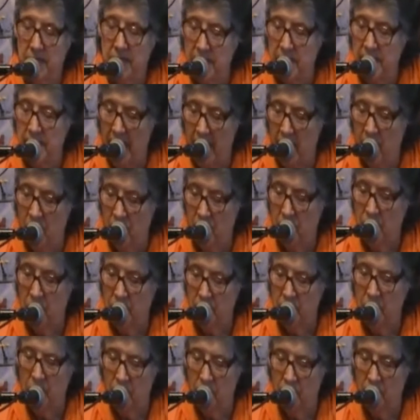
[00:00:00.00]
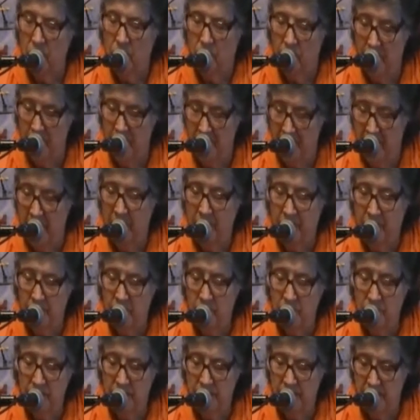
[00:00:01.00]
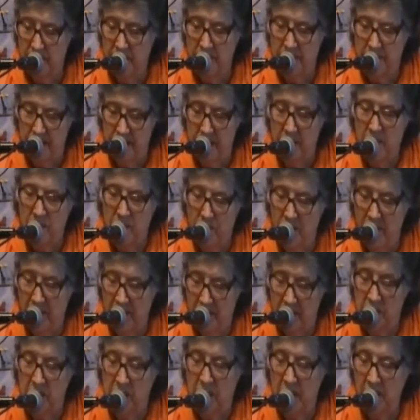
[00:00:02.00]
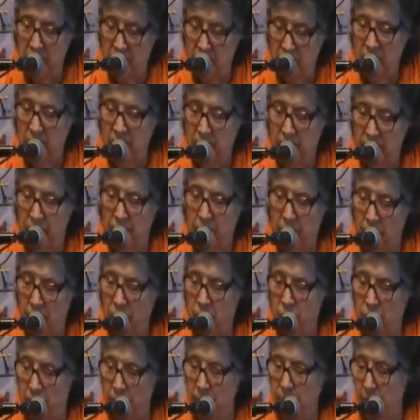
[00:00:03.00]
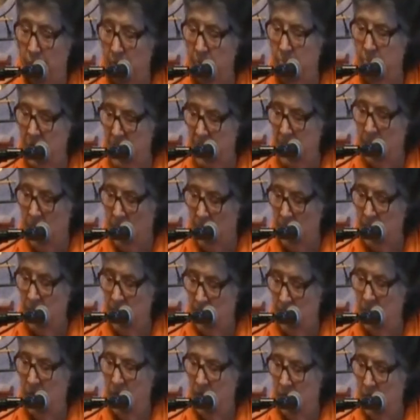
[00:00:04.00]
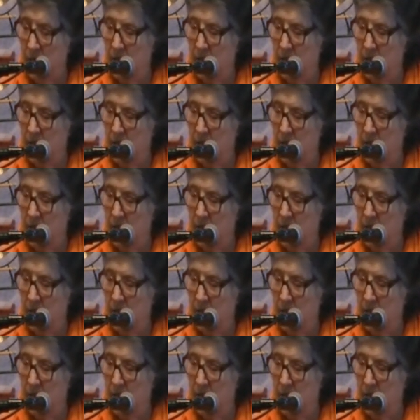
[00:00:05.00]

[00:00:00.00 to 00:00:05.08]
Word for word: Now, when I first did a meditation for a group of men